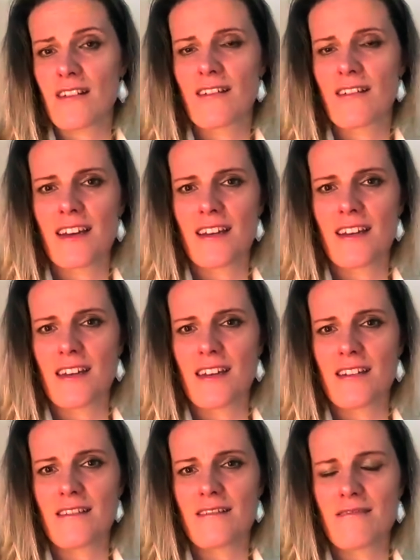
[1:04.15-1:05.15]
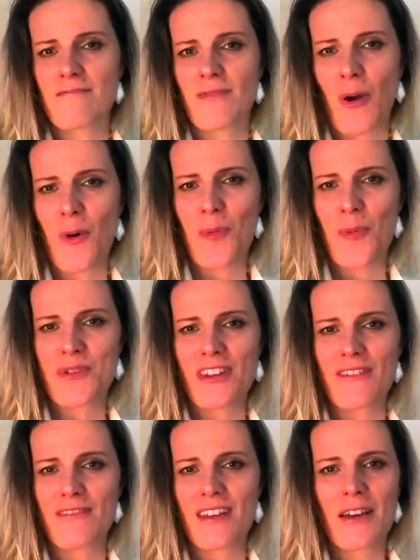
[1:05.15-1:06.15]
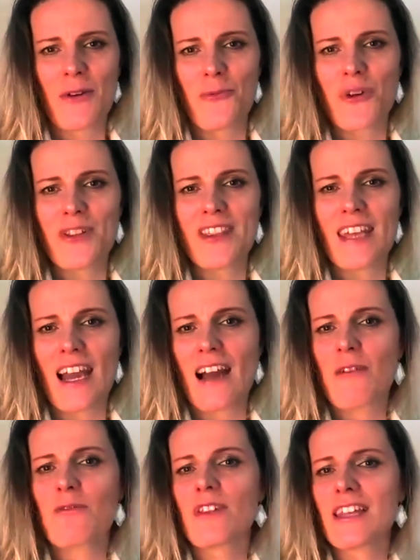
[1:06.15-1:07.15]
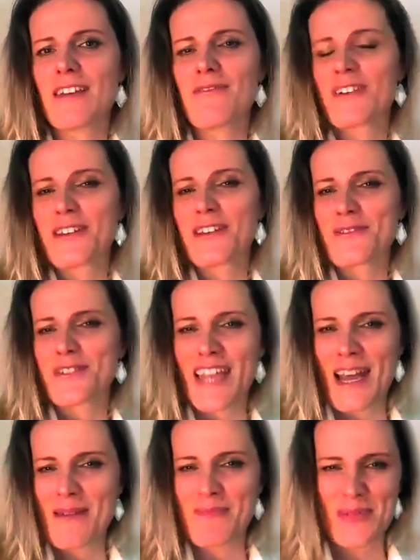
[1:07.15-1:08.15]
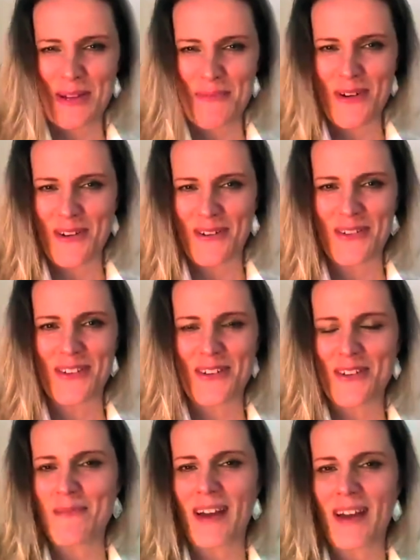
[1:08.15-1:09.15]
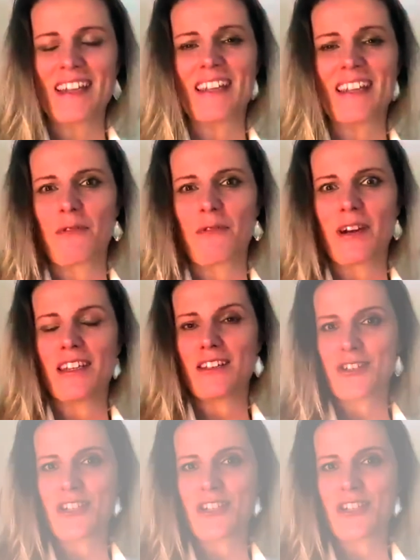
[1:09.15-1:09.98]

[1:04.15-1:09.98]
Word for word: and, and hoped that one day I will leave a little stamp somewhere on humanity the way that she